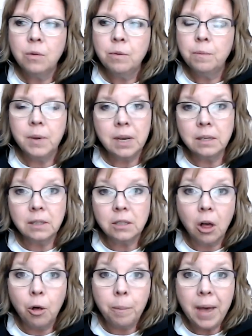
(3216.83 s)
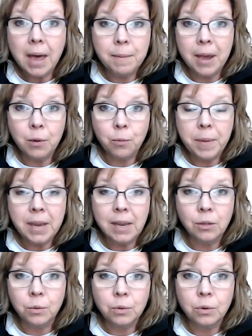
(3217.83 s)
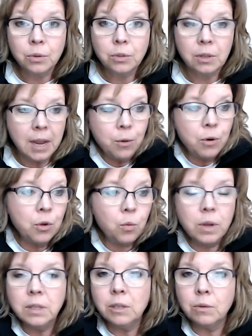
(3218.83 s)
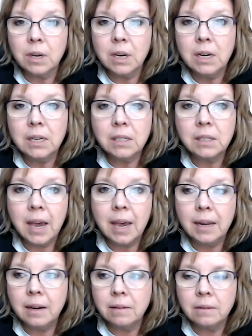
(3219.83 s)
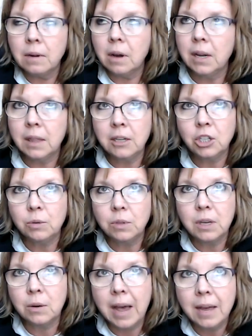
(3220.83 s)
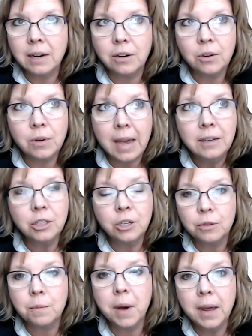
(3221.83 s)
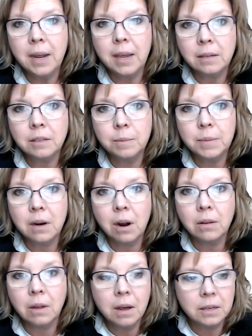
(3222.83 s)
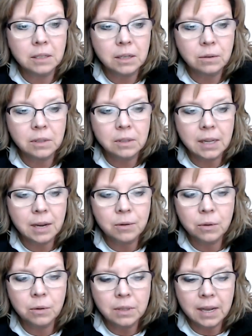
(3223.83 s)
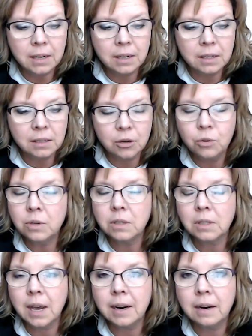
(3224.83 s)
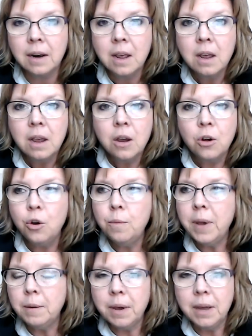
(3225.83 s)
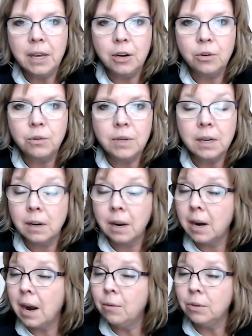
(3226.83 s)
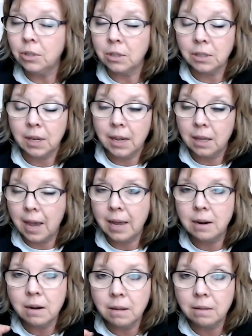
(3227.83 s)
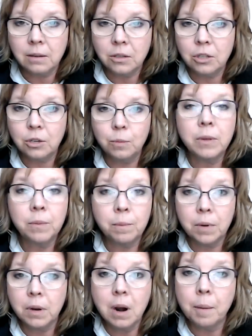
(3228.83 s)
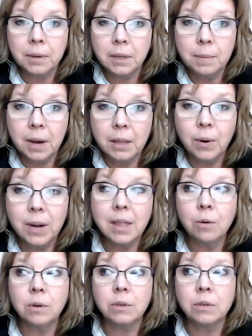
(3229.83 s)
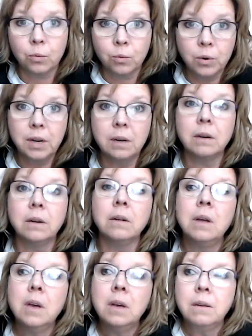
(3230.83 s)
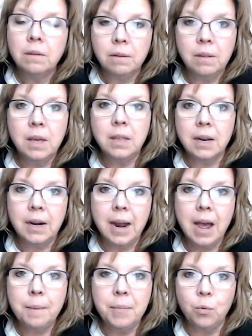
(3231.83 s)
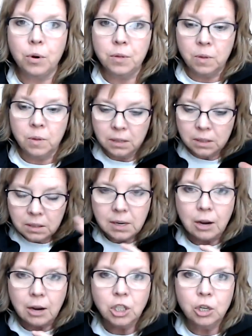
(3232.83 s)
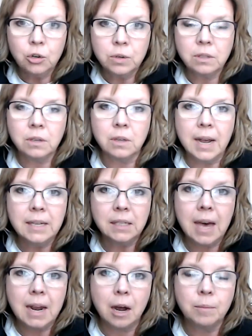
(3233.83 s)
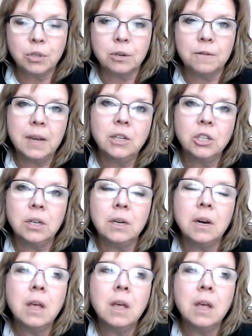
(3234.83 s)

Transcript: because the tall bad men were making the rules. They were the ones that were going to decide. I think it had to do with money, to be in all honesty. It was like they were the ones that had to decide who decided who made money and who didn't. And I was just like, had nothing to do with monopoly, by the way. There was a real thing that had happened where this is how she crystallized that observation.